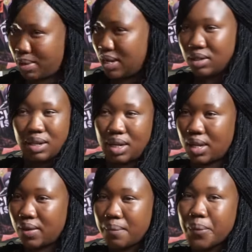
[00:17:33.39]
men a
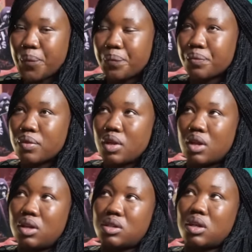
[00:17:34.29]
day.
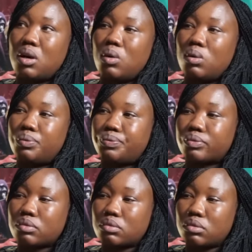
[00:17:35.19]
So
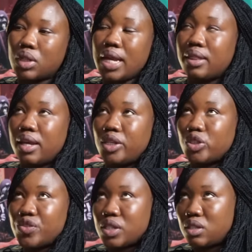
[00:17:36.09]
at the age
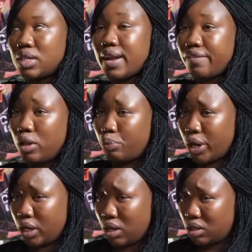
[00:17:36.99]
of 16, I fell
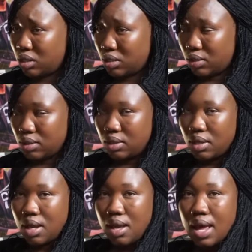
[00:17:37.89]
pregnant.
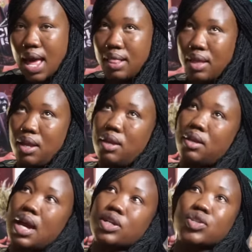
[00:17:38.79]
And
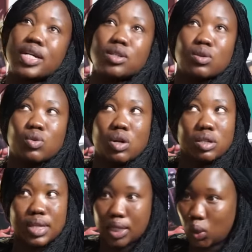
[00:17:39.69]
then I tried to
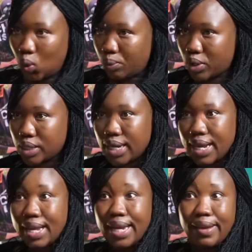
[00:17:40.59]
contact home because, like,
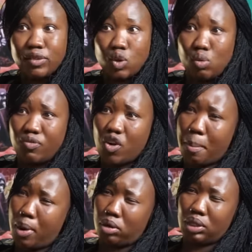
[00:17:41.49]
I left home for
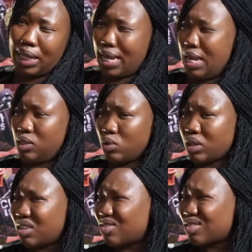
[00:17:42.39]
about 3 years
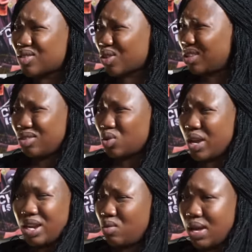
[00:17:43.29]
without talking to
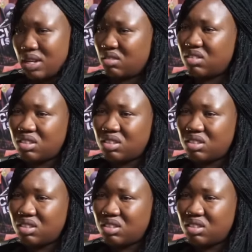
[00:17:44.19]
anyone.